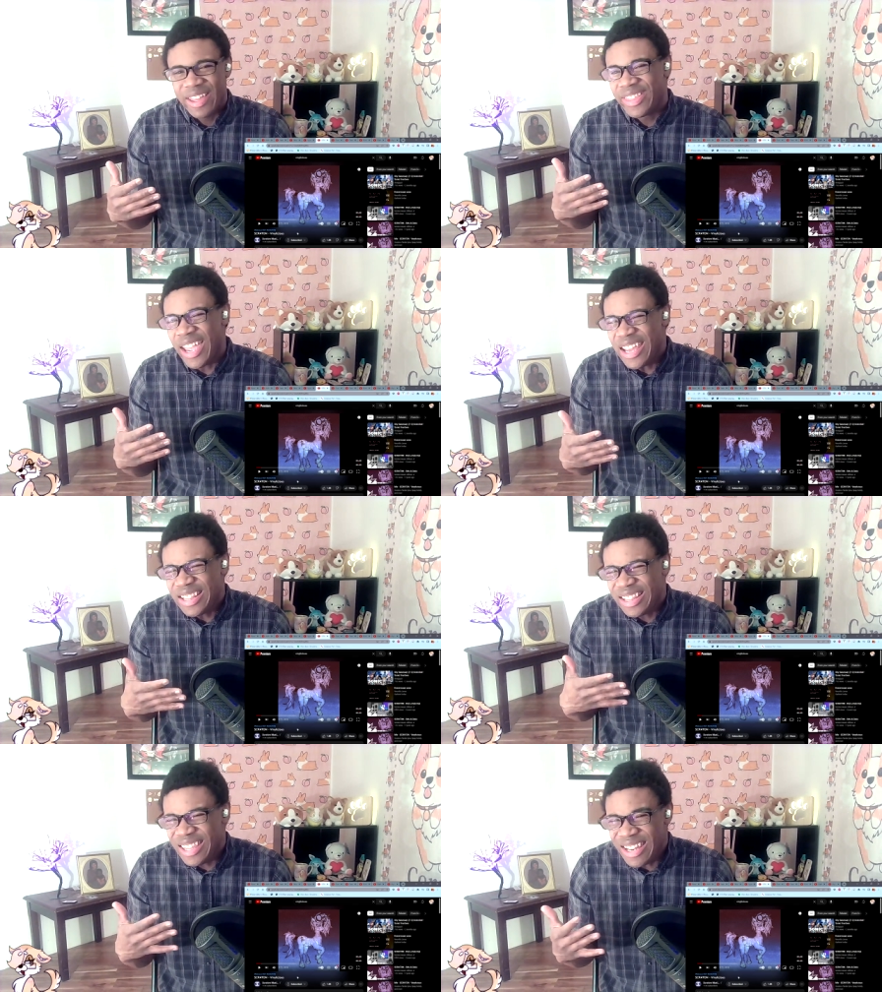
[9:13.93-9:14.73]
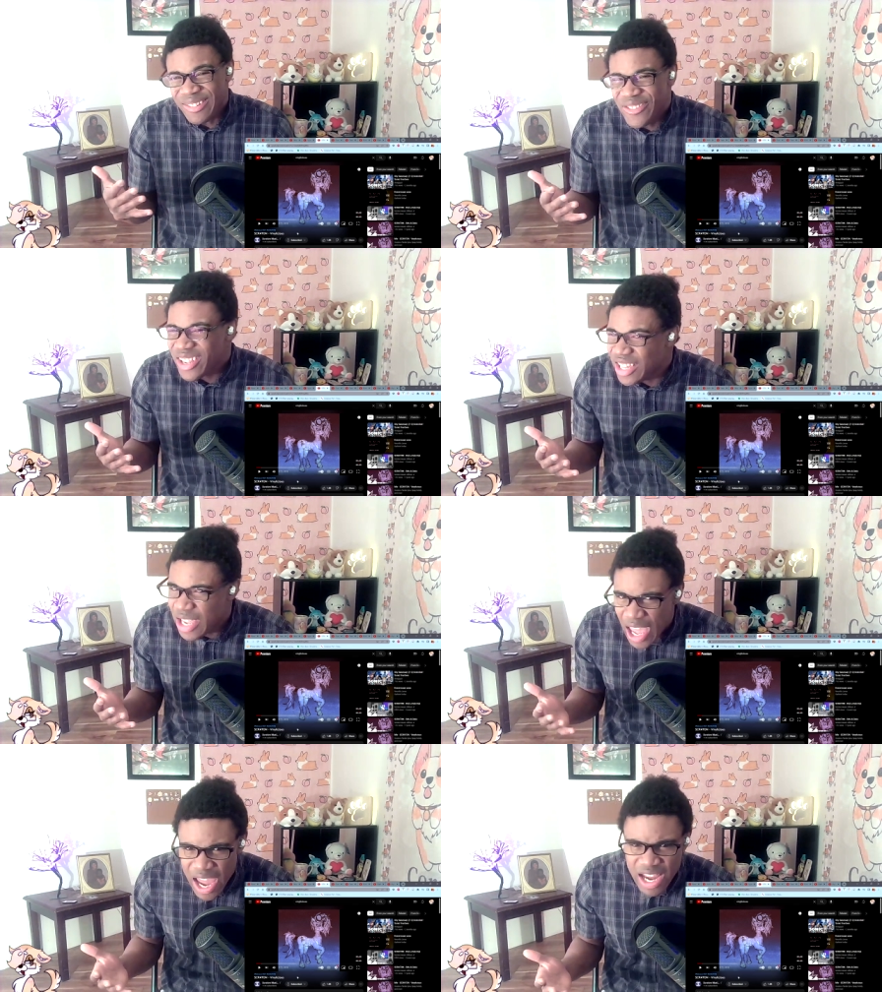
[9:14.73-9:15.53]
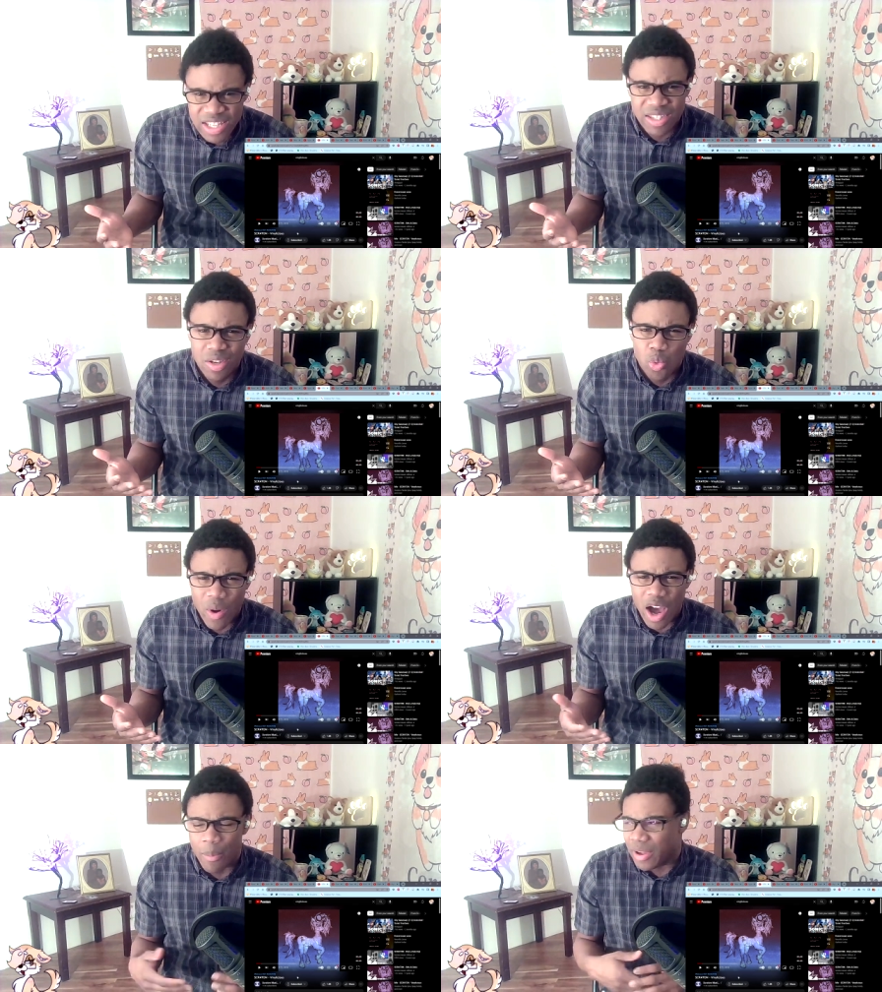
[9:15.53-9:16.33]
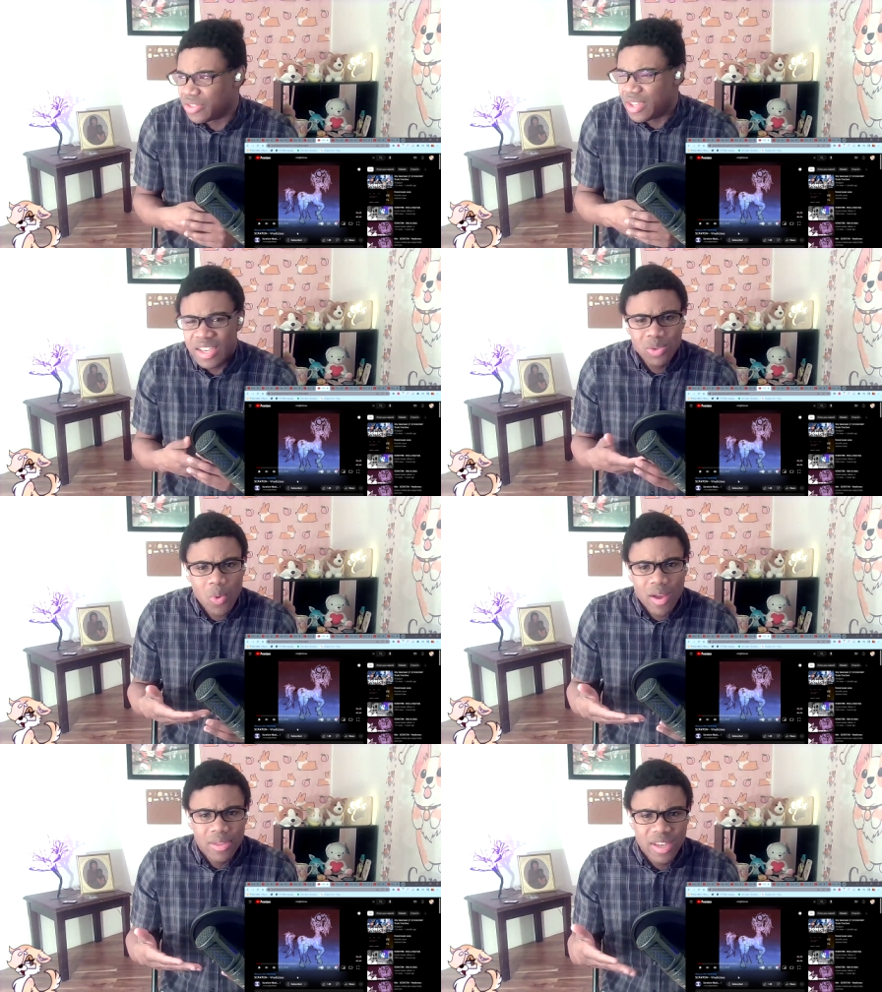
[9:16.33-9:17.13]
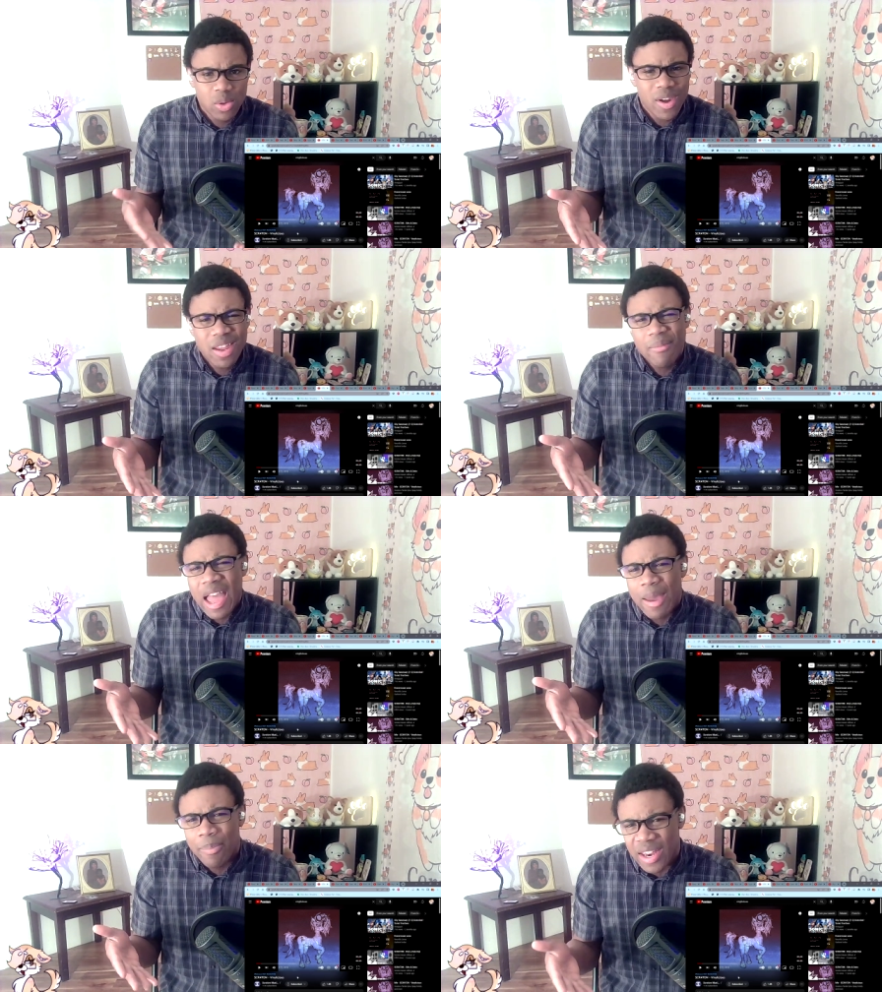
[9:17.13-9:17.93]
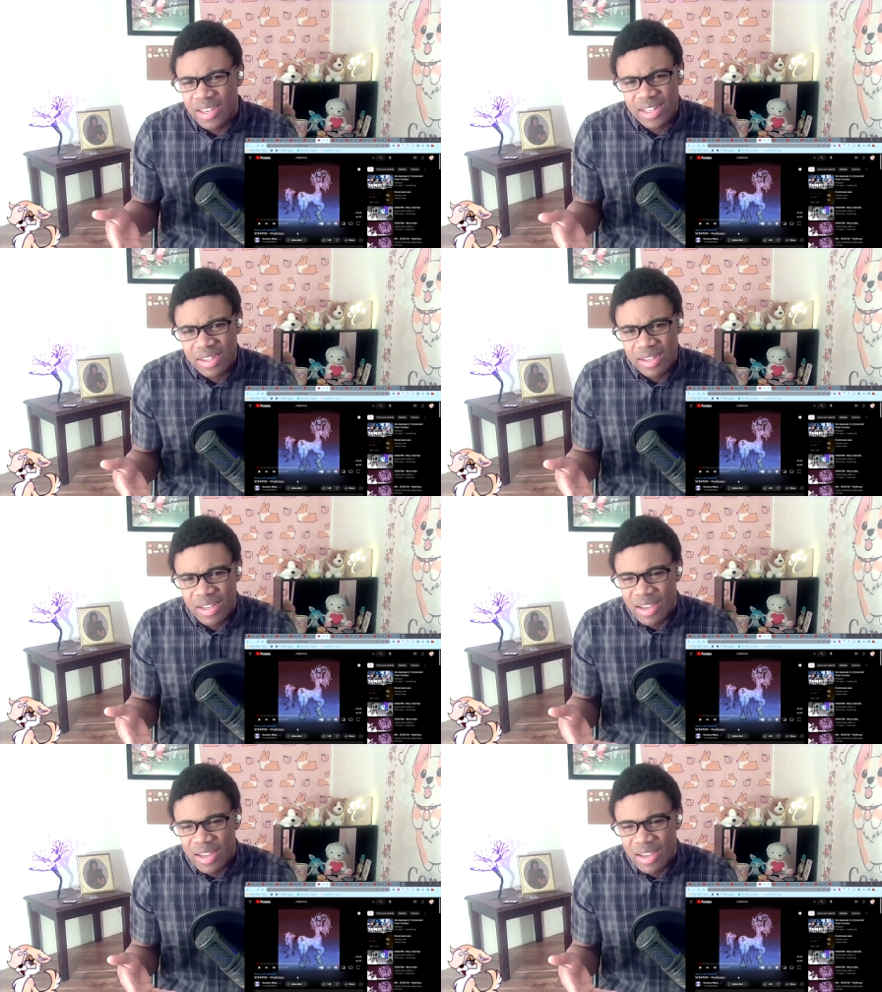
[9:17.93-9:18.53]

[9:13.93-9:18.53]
they didn't really age too well, but this one, in my opinion,